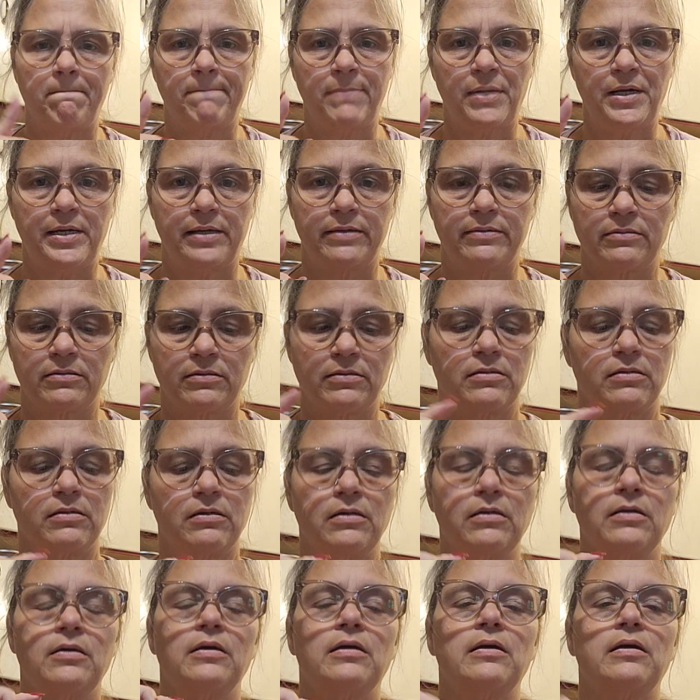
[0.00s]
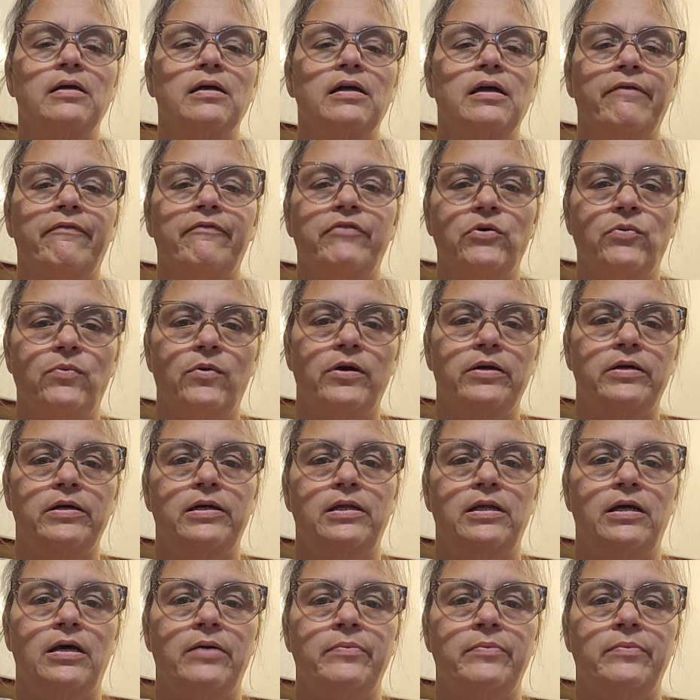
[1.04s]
But if you're worried